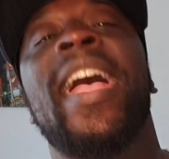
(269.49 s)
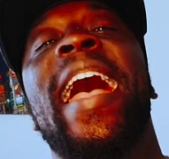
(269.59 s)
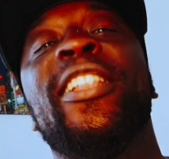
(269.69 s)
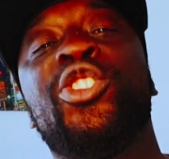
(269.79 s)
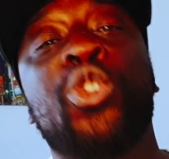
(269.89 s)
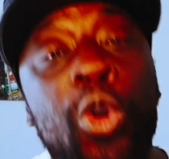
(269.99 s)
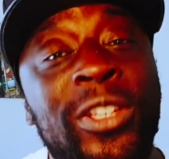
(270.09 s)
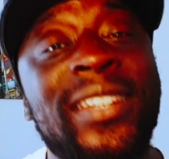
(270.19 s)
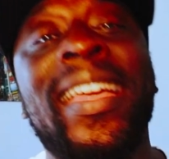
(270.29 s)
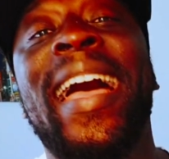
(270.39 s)
And
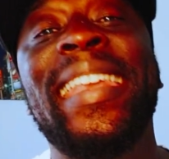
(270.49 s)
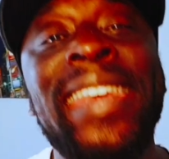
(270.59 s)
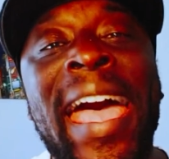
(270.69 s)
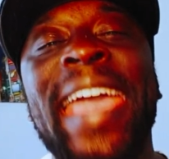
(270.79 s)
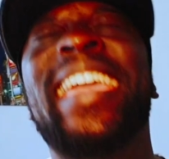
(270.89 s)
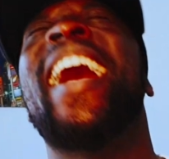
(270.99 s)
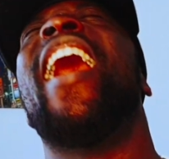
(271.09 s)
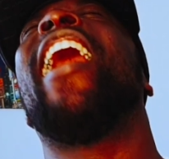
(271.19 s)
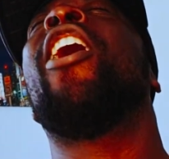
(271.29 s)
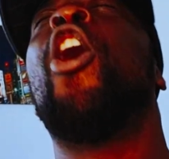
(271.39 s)
Jordan, Nike,
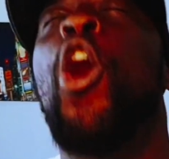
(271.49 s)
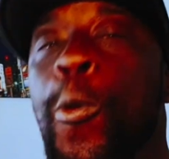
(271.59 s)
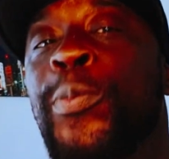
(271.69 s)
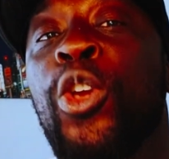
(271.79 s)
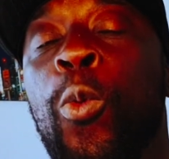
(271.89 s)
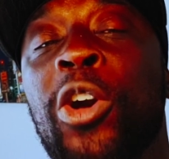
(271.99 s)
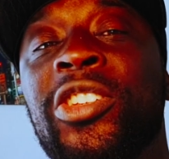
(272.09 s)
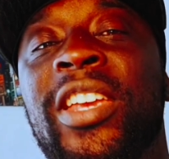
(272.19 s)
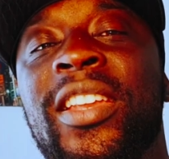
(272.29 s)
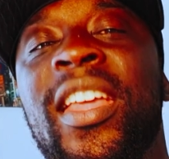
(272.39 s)
I hope you're
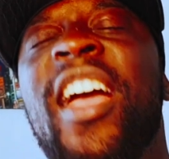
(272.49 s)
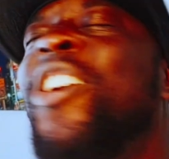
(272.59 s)
watching